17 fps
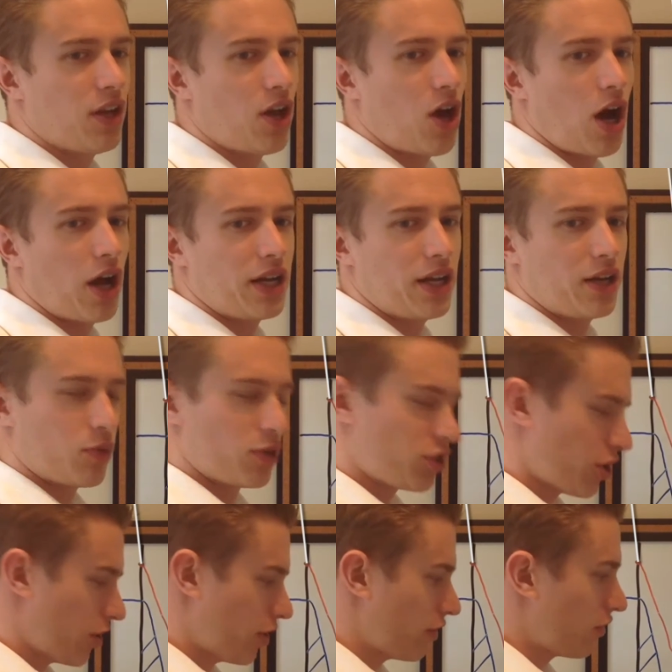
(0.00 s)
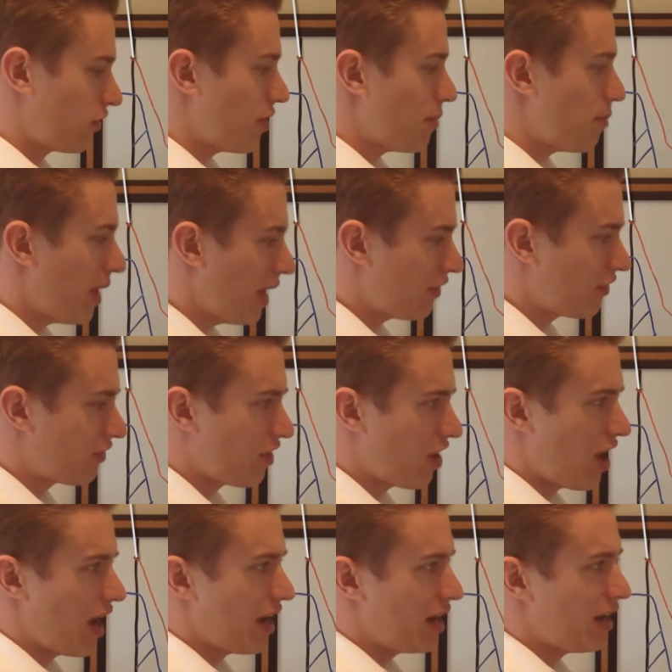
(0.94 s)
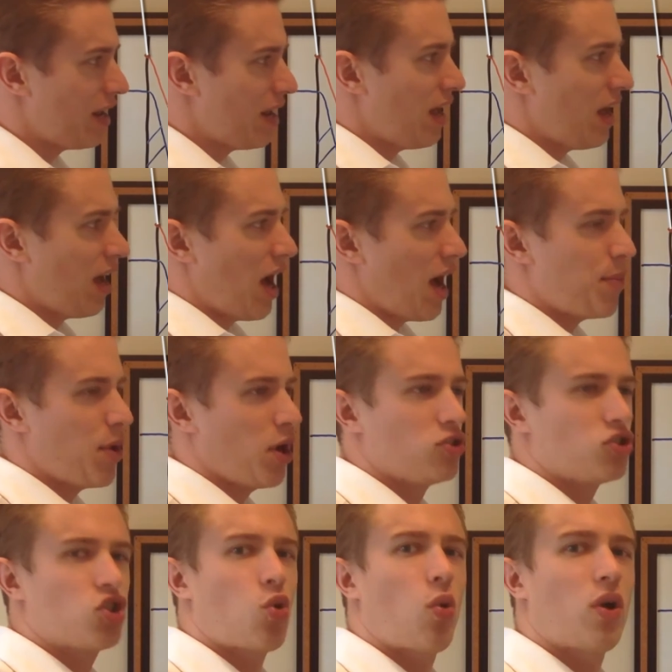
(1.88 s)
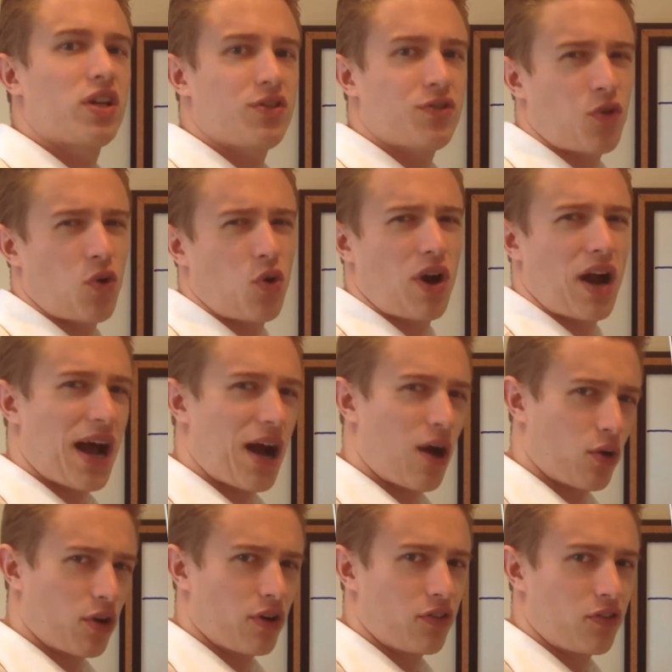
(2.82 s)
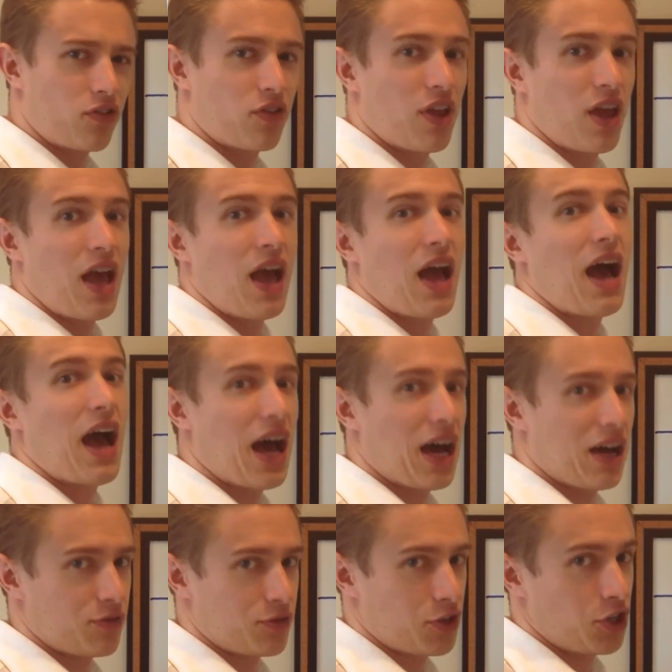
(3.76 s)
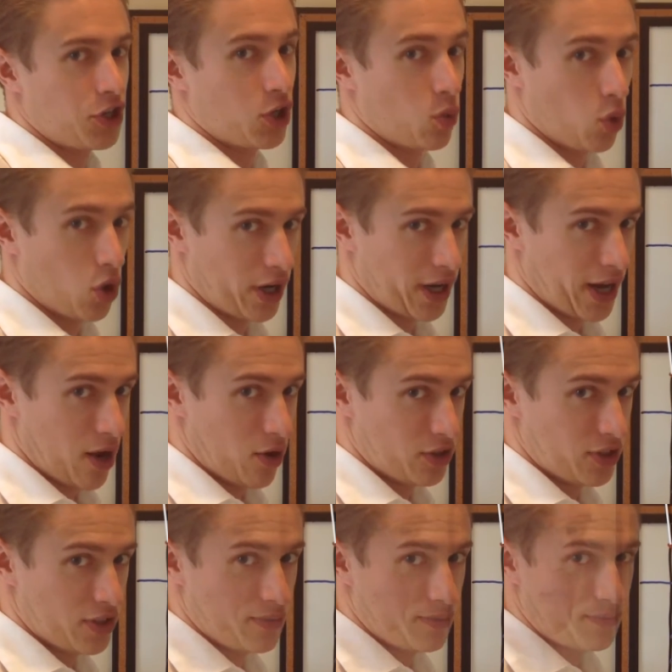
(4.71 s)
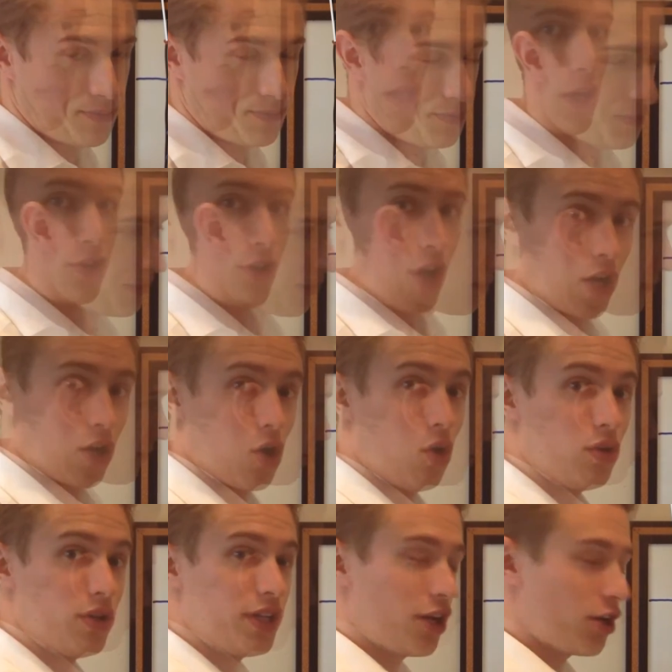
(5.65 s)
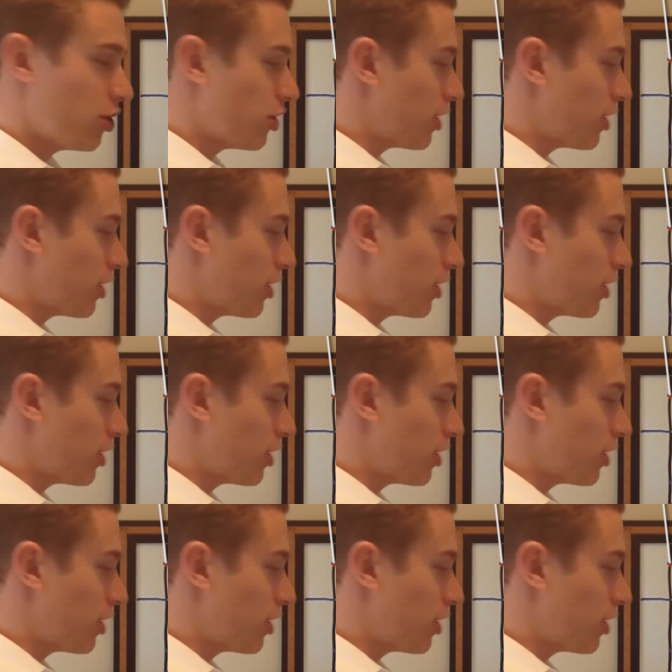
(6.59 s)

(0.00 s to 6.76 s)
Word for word: than not, it returns to baseline about twenty-four hours after your workout. Not only are